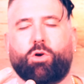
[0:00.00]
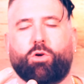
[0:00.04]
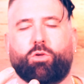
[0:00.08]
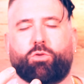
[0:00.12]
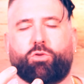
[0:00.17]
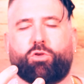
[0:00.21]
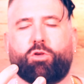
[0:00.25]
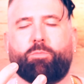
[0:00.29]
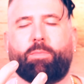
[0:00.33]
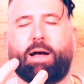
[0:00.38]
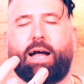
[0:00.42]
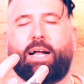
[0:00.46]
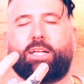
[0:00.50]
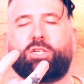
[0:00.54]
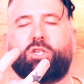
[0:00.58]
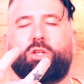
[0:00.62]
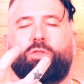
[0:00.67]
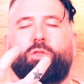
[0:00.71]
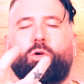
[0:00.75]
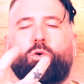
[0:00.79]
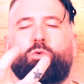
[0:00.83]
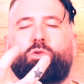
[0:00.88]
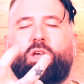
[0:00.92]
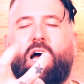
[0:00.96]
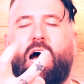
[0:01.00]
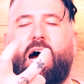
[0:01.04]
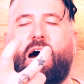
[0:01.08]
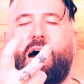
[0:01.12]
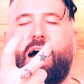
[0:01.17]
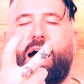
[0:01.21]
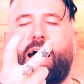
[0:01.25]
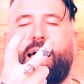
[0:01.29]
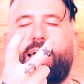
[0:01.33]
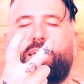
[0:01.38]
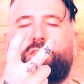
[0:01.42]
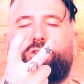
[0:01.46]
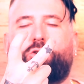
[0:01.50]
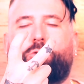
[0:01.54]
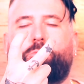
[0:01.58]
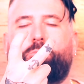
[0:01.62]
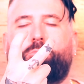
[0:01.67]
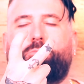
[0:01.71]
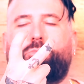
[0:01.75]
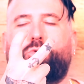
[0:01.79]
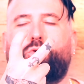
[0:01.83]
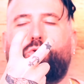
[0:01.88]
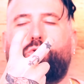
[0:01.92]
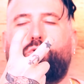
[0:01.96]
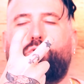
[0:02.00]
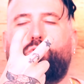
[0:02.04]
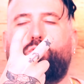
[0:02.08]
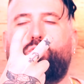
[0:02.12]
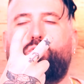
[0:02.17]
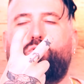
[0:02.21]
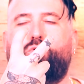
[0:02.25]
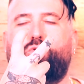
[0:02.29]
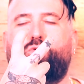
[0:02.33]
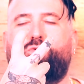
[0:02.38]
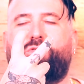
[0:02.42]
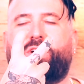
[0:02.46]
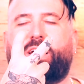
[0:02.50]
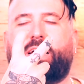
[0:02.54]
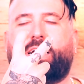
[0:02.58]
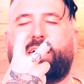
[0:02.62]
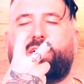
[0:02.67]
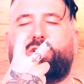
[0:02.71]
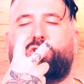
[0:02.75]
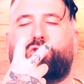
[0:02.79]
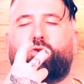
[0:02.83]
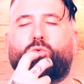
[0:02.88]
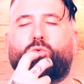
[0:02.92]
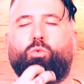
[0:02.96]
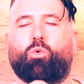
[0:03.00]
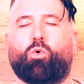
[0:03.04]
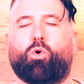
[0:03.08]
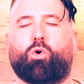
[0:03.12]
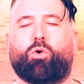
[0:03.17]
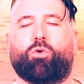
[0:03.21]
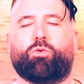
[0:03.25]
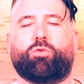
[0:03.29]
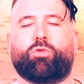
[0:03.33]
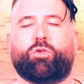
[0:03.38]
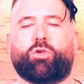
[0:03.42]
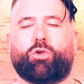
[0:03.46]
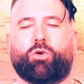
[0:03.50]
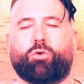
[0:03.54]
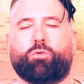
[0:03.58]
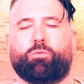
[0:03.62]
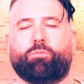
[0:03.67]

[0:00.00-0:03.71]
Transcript: So you imagine those eyes are moving towards you.